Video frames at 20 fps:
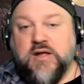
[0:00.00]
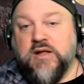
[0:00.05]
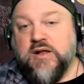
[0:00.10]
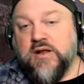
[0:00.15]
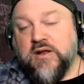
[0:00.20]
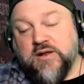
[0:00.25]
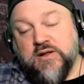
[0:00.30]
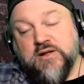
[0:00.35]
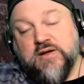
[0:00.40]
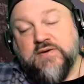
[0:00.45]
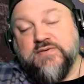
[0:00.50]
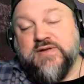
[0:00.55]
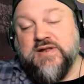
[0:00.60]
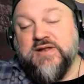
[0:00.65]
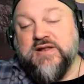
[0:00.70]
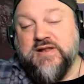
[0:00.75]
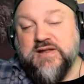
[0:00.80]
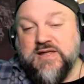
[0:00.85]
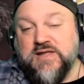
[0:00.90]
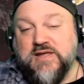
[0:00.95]
Love
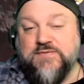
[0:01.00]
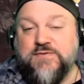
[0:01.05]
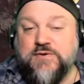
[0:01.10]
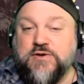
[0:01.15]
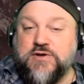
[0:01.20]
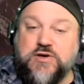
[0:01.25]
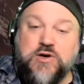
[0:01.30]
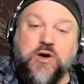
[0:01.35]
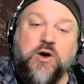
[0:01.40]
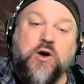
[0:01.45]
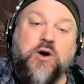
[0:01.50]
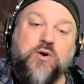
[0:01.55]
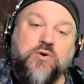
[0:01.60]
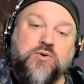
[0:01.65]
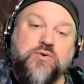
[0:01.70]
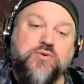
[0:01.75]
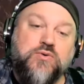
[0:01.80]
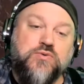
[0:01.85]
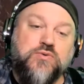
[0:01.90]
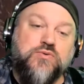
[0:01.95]
can leave you
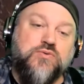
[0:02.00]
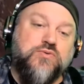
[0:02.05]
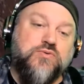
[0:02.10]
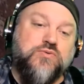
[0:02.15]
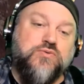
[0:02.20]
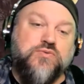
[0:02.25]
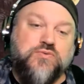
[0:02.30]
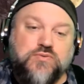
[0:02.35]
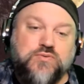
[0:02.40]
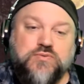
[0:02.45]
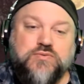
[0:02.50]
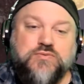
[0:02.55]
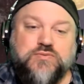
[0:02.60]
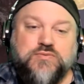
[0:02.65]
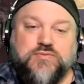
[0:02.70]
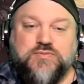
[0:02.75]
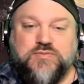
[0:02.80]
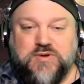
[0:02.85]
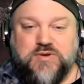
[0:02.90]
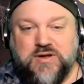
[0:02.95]
cold.
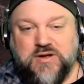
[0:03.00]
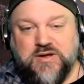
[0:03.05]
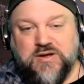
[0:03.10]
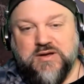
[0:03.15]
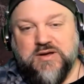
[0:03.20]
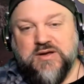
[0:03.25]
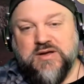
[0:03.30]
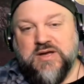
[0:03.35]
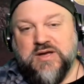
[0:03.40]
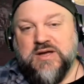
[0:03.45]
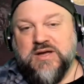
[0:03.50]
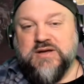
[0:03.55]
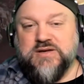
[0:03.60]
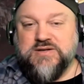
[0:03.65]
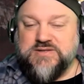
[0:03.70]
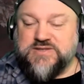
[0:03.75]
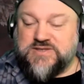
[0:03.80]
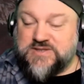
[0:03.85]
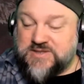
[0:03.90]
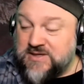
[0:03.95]

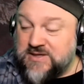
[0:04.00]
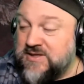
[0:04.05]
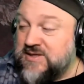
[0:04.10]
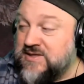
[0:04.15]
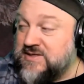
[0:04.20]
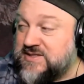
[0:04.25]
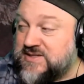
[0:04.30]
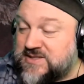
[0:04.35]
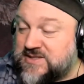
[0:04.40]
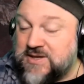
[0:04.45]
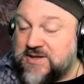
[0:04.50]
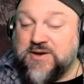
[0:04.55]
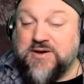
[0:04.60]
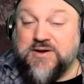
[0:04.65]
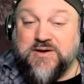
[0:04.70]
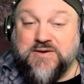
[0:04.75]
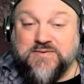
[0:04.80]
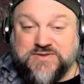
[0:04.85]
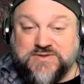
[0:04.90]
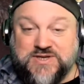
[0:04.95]
A taste
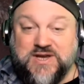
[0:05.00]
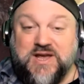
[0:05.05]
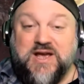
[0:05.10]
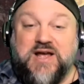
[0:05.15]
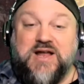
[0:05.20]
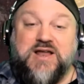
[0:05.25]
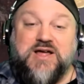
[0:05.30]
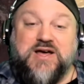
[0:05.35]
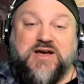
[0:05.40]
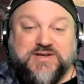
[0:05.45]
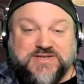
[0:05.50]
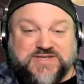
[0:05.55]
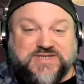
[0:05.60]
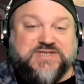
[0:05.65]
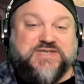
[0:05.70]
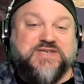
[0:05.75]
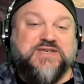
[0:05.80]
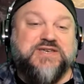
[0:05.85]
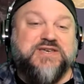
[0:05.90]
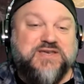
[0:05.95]
of
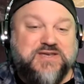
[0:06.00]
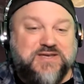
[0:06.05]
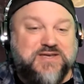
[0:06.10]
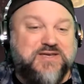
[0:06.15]
jealousy